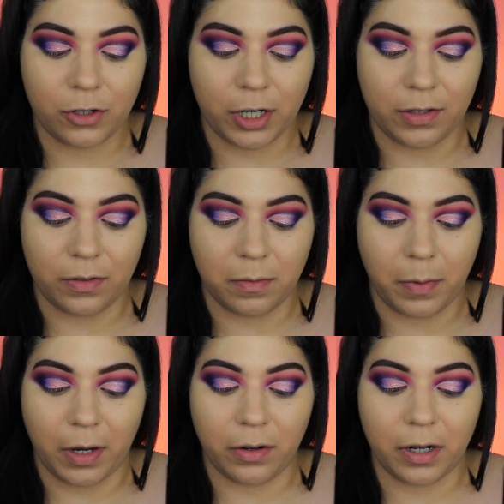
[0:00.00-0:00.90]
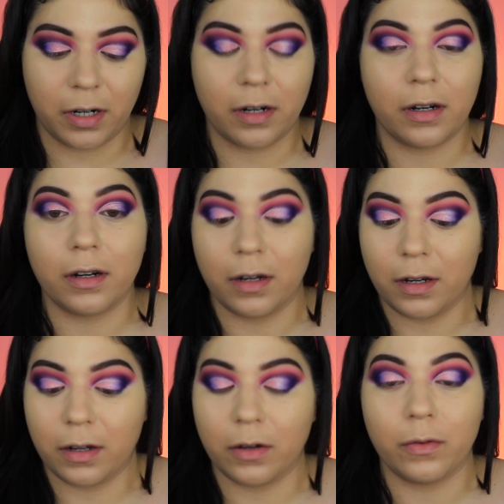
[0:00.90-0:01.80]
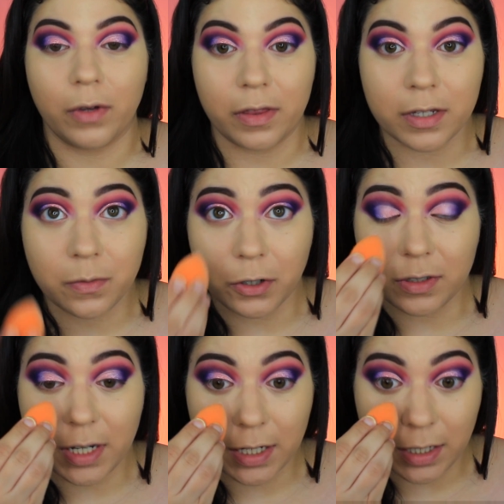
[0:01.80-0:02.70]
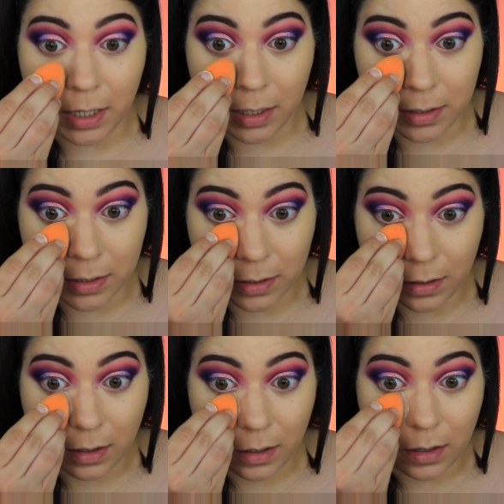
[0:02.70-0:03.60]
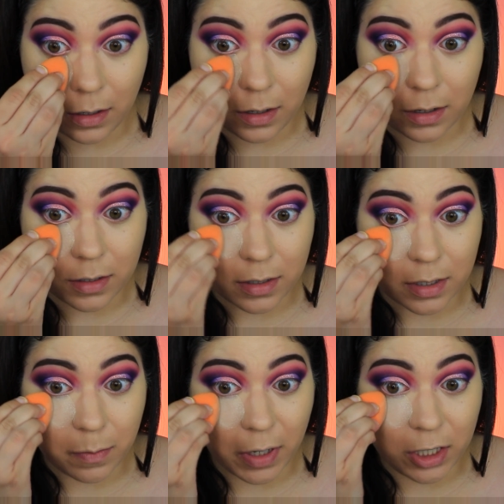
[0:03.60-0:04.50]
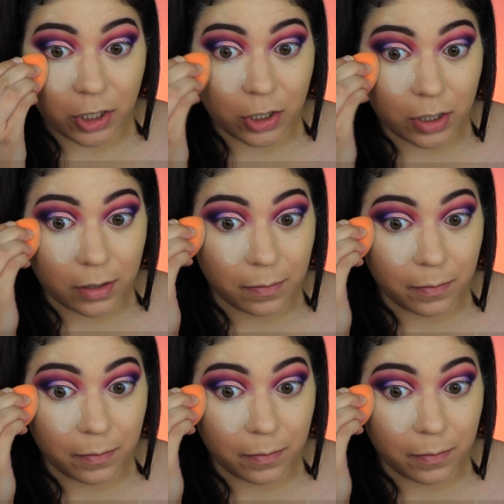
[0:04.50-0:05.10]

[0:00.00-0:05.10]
translucent powder with this Real Techniques sponge.